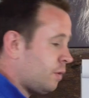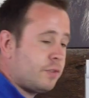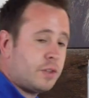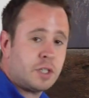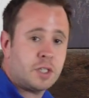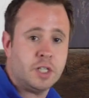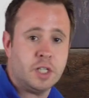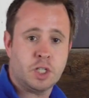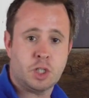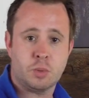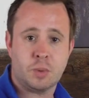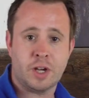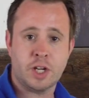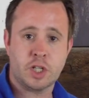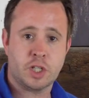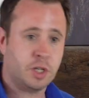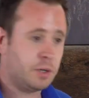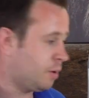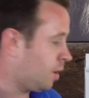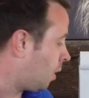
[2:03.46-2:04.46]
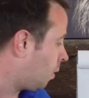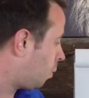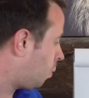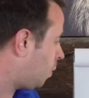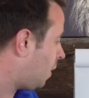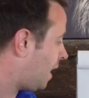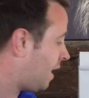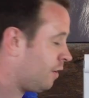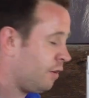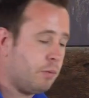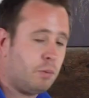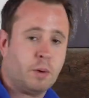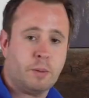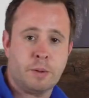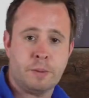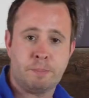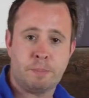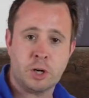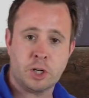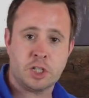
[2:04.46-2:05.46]
of the situation, aware of what
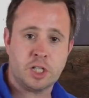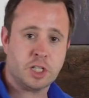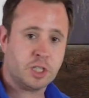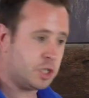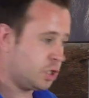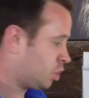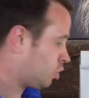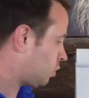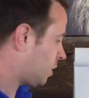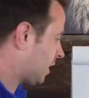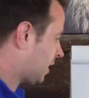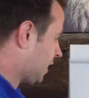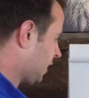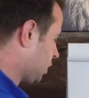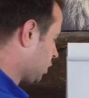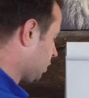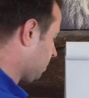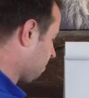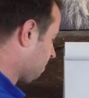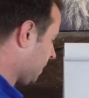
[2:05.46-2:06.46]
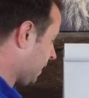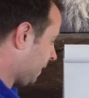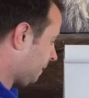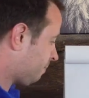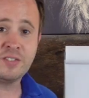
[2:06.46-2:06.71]
the budgets and trackings should be.